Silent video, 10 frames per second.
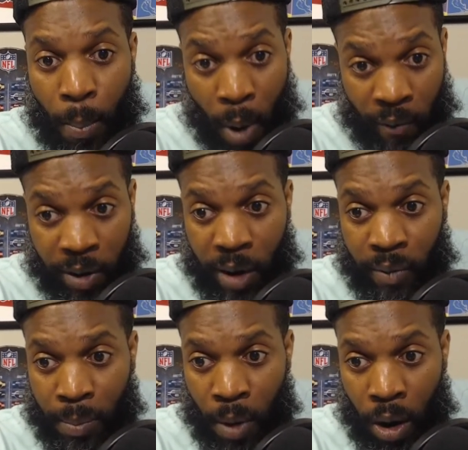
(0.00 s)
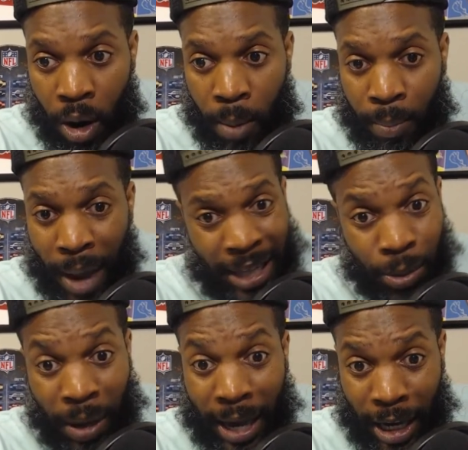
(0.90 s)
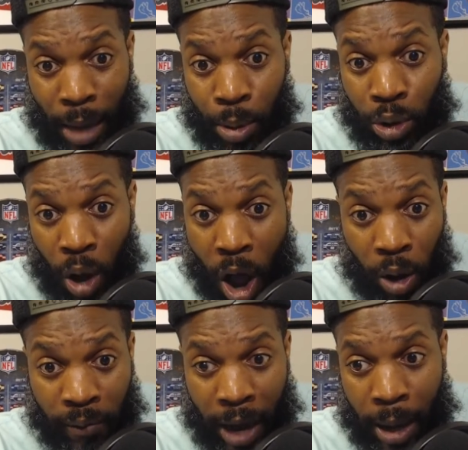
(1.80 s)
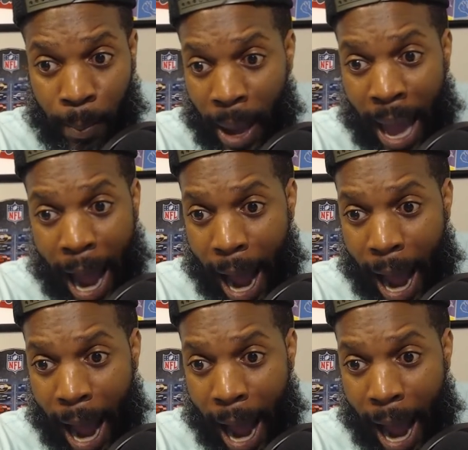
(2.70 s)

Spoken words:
Both of them, I just believe Claypool's on Hall of Fame.